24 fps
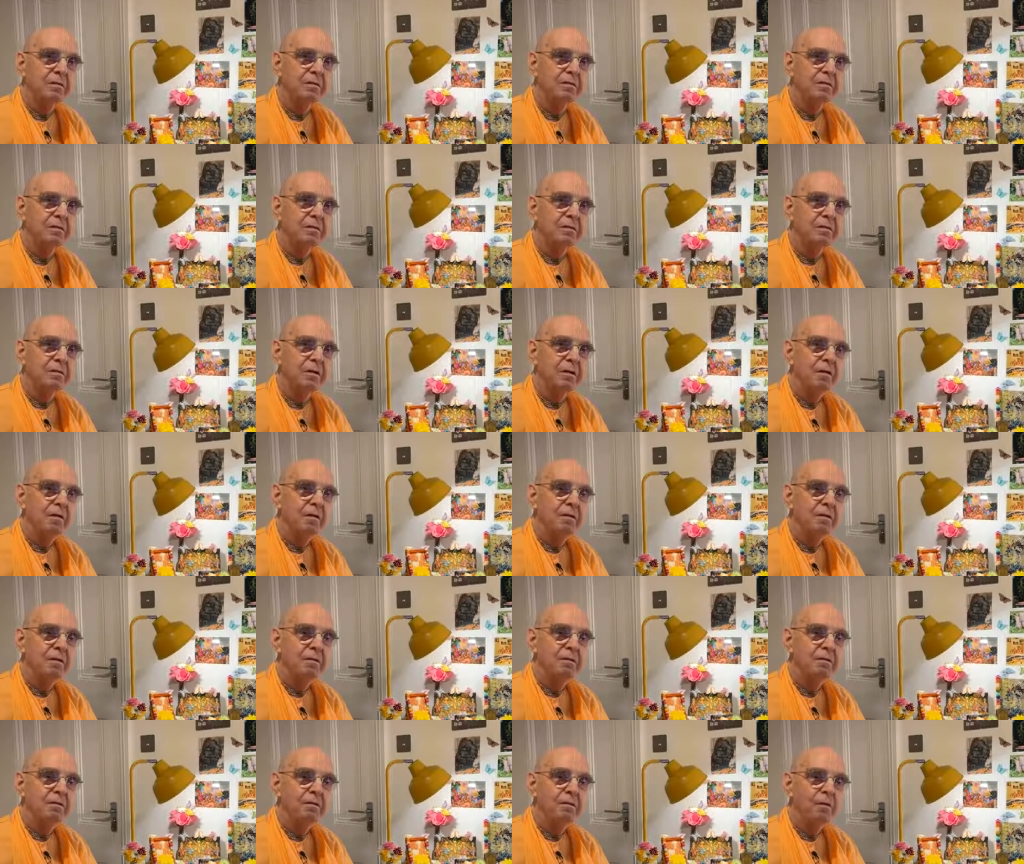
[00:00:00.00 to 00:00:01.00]
I
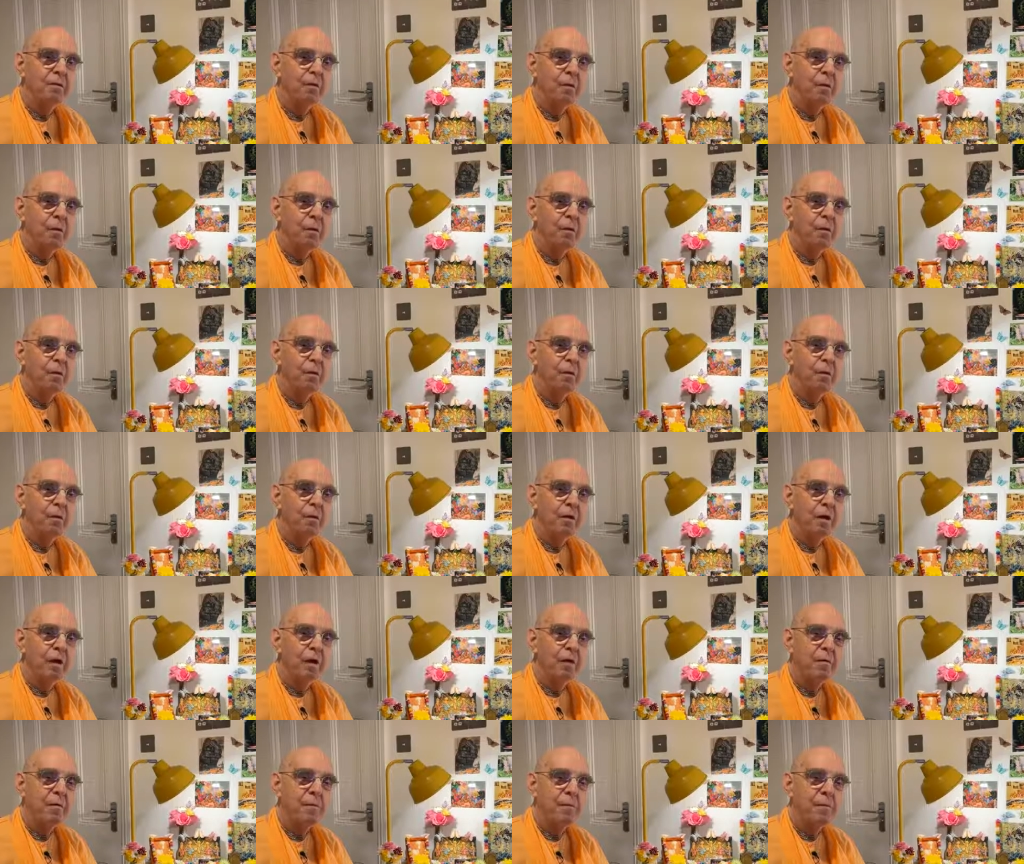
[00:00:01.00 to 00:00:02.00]
appreciated hearing today
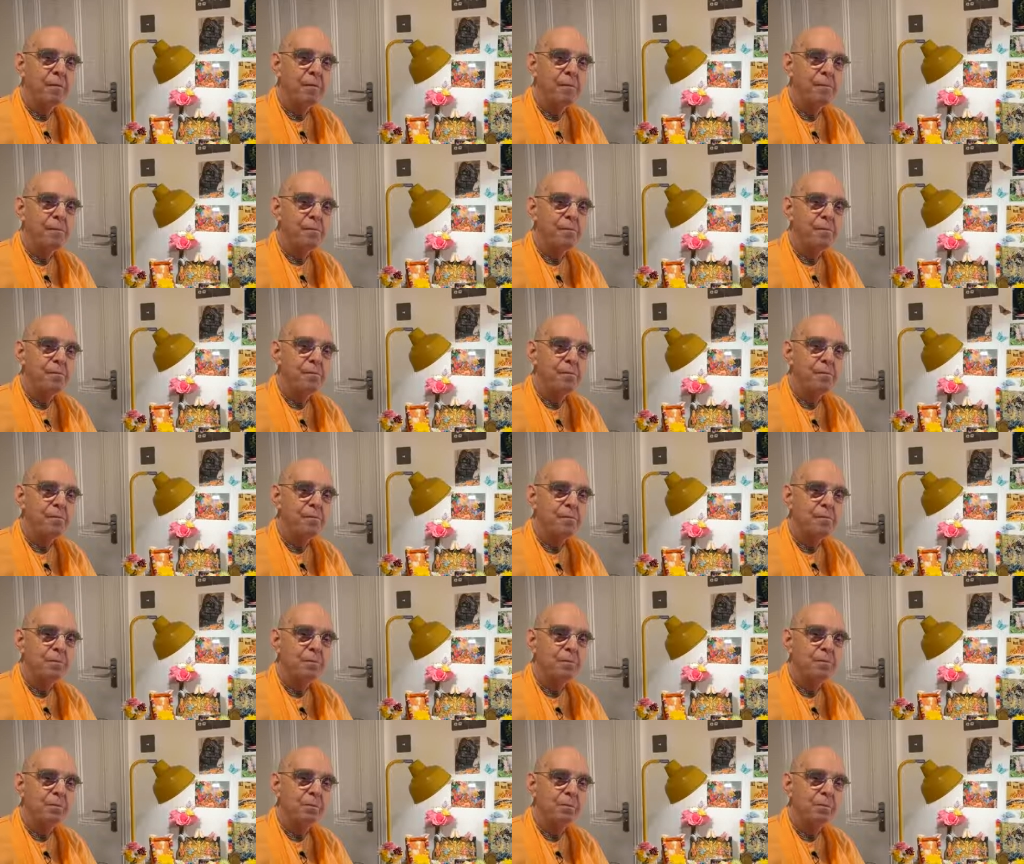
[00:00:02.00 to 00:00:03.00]
that various
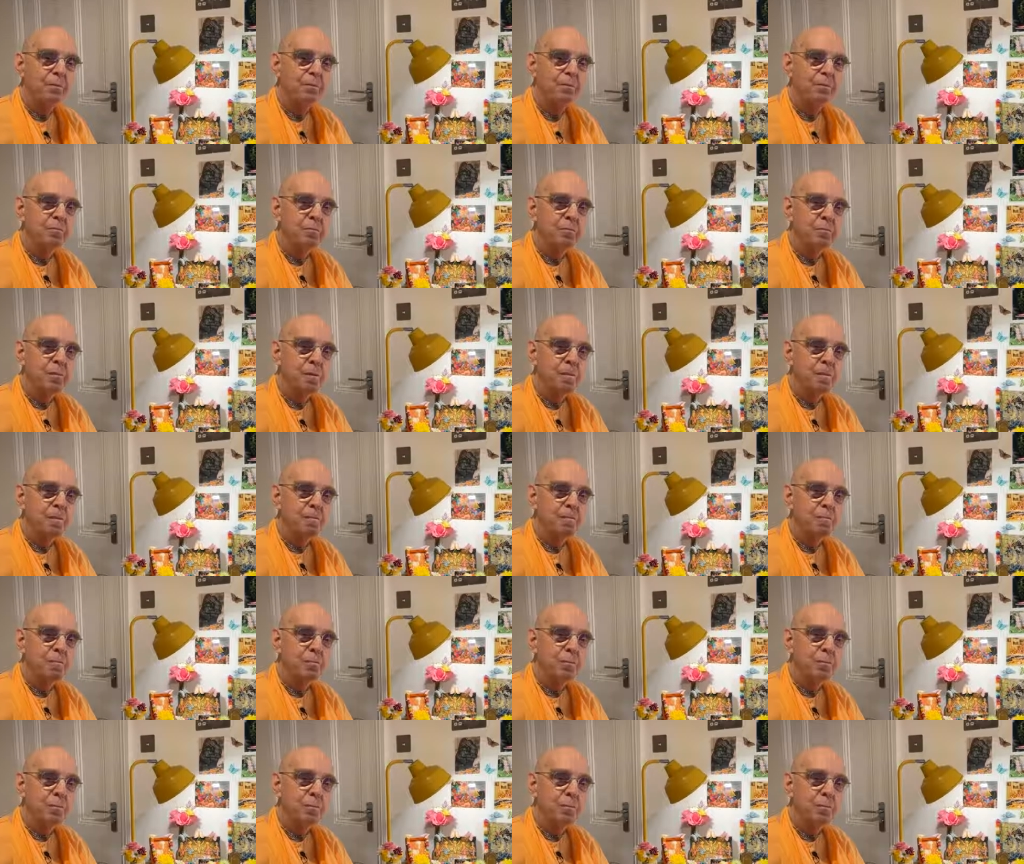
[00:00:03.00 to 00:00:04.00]
disturbances will
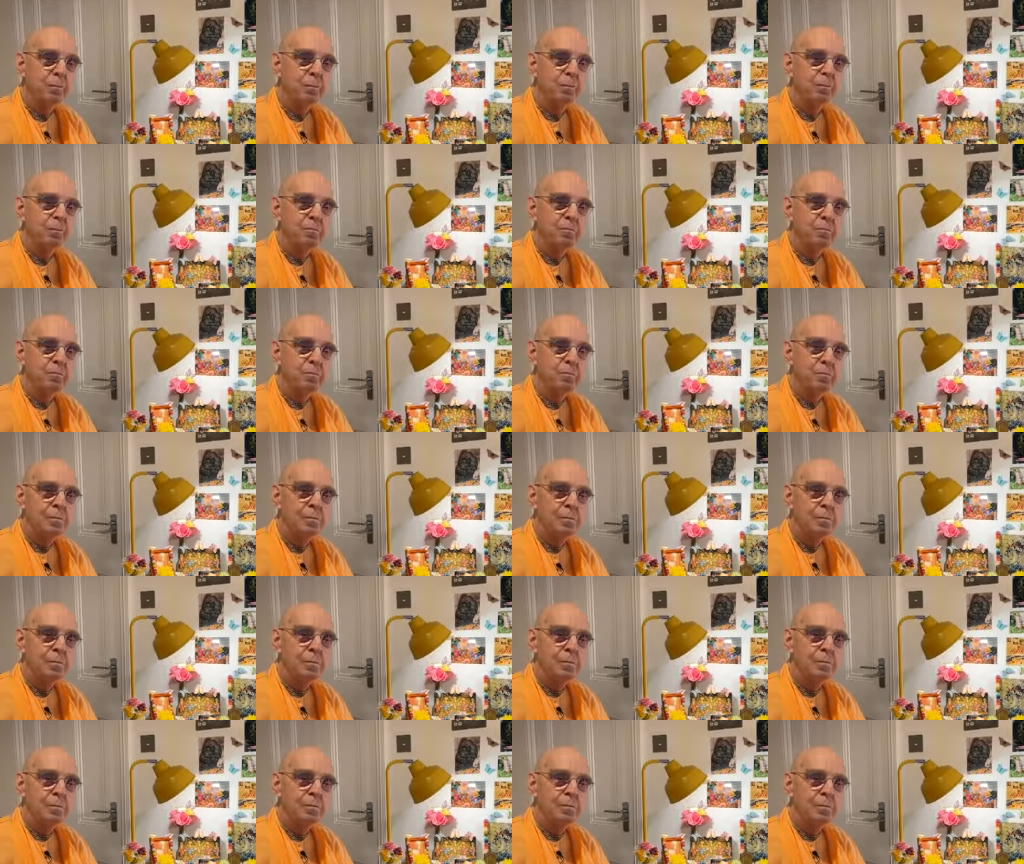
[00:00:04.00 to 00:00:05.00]
occur,
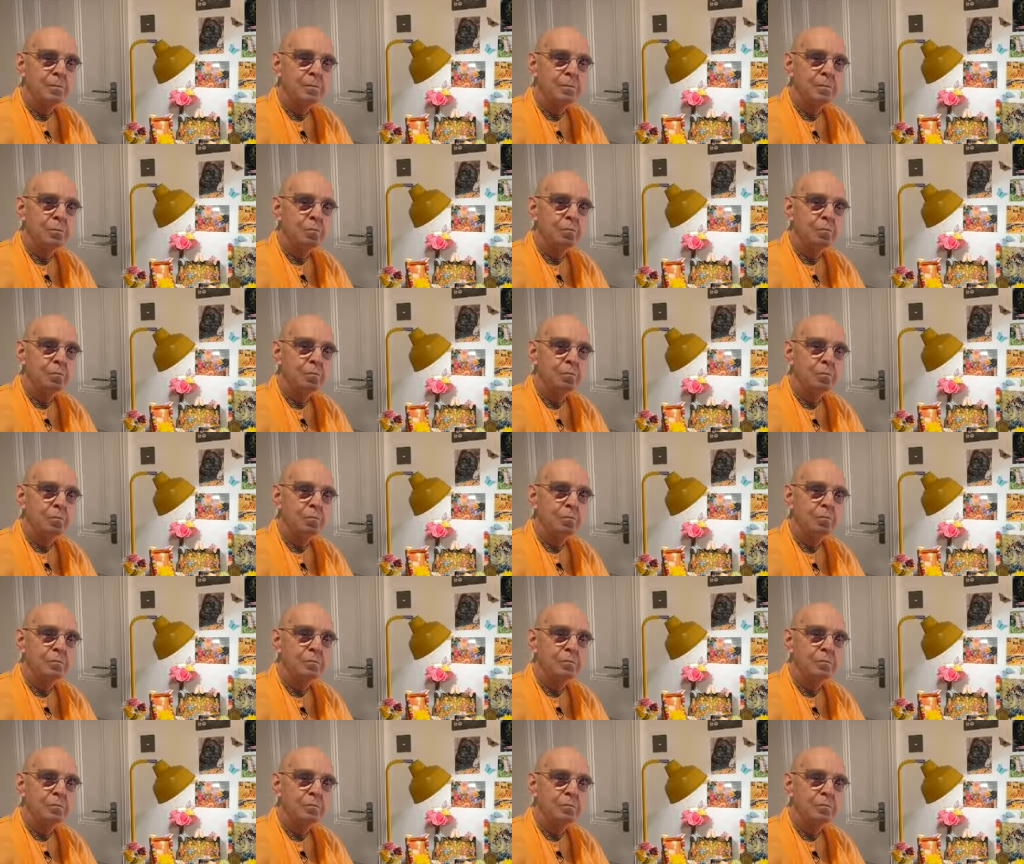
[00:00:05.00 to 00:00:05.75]
as that is the nature